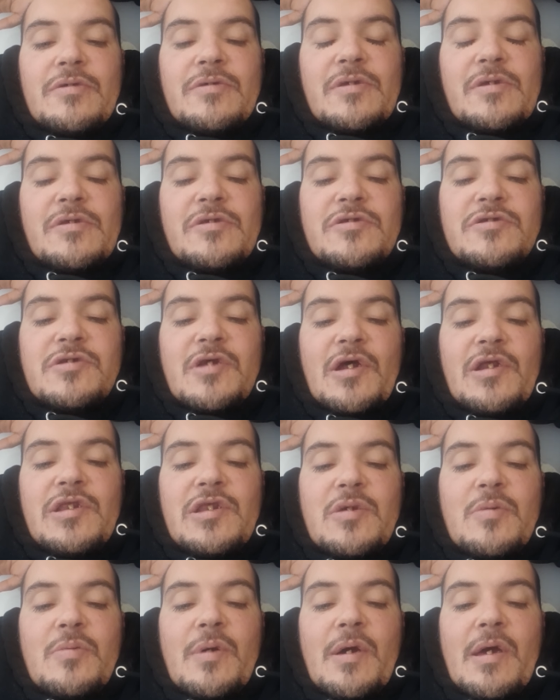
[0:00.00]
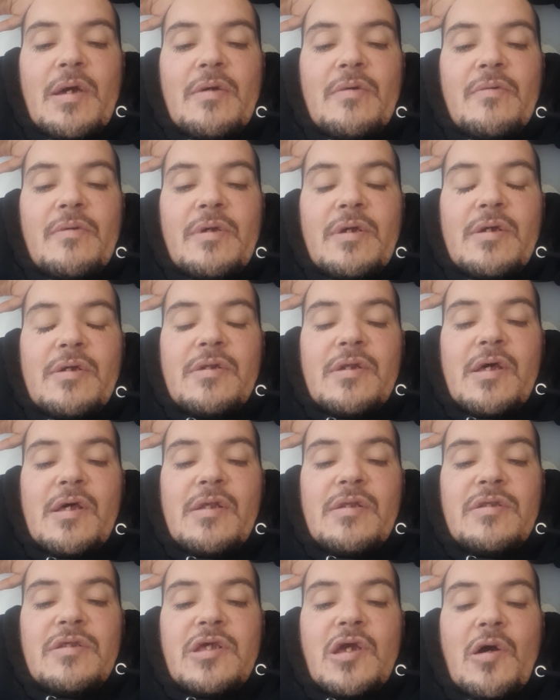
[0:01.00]
since January, and
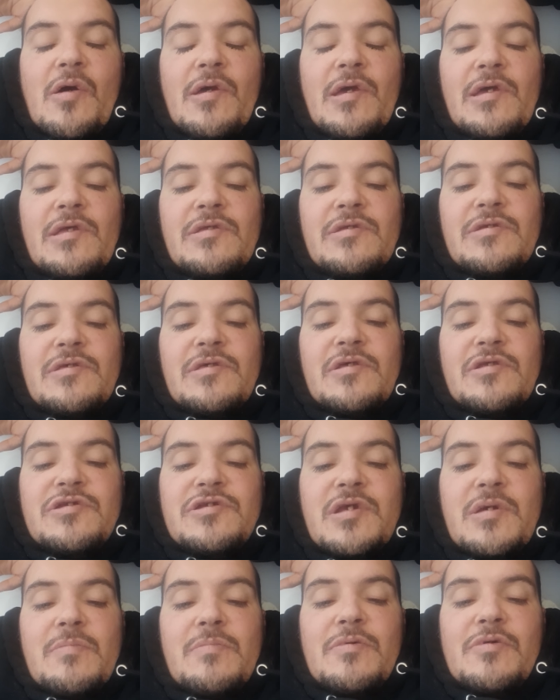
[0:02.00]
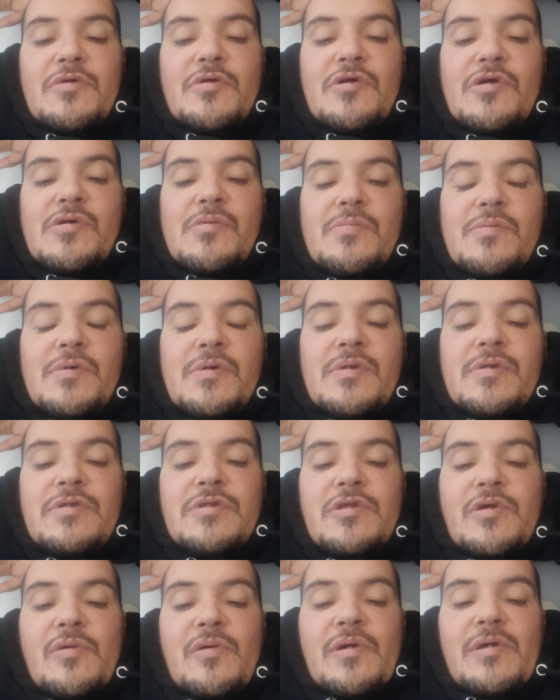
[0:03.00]
then going into the gym group
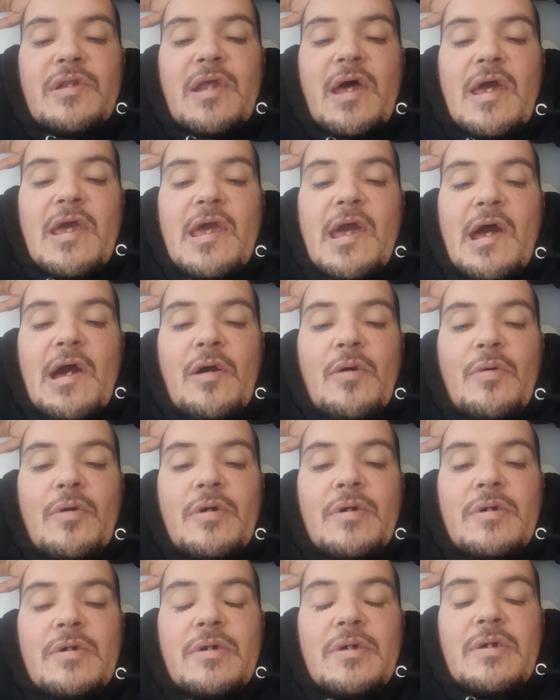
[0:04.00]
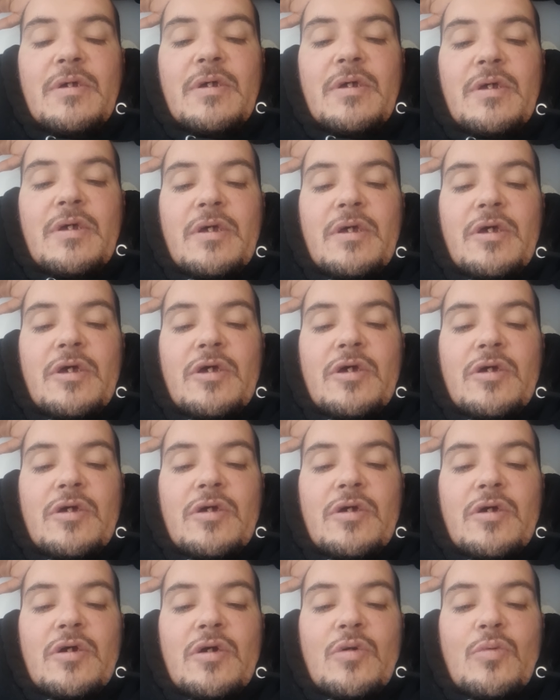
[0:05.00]
and doing 8 hour
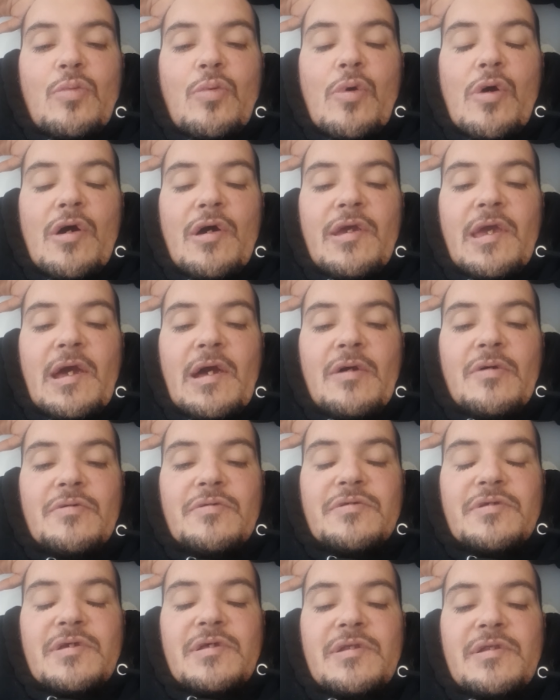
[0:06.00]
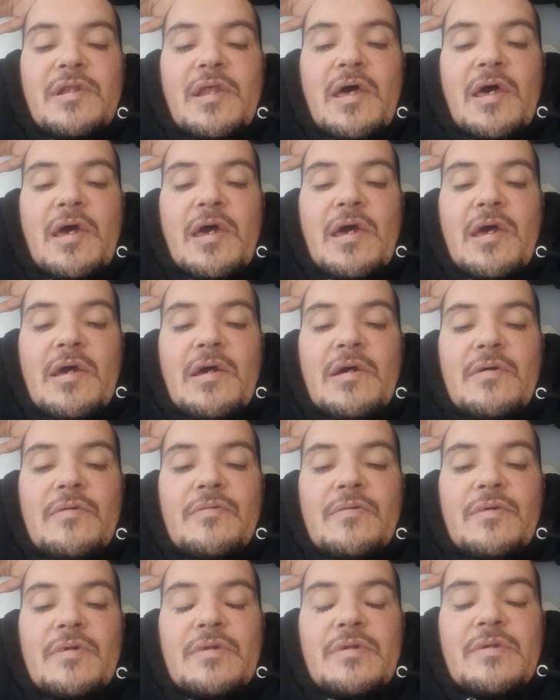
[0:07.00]
workouts in
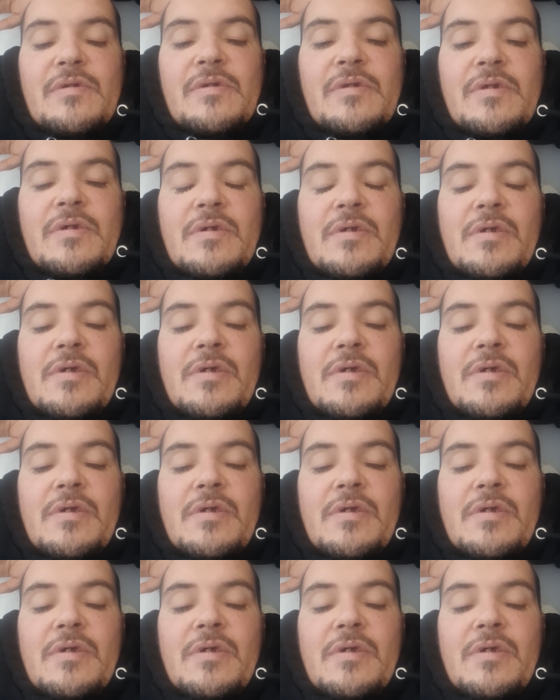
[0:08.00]
there, and